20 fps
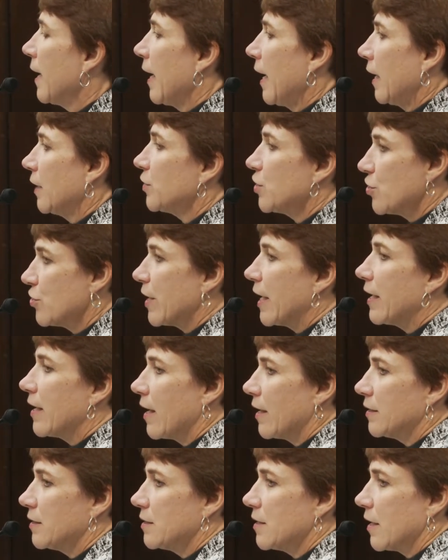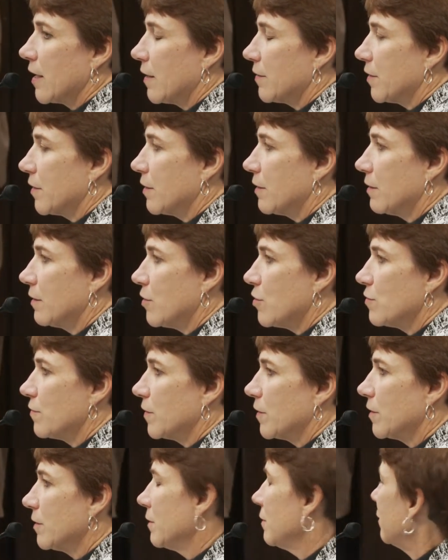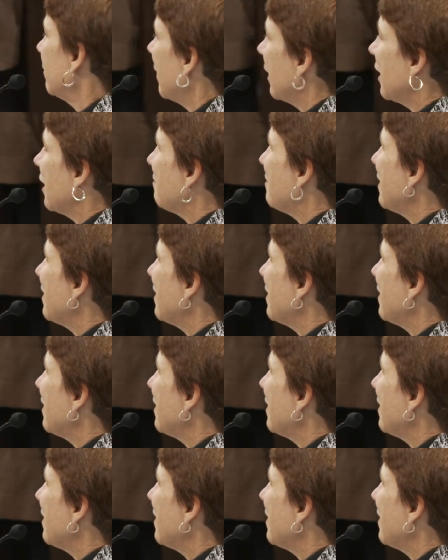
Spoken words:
And so they got together over many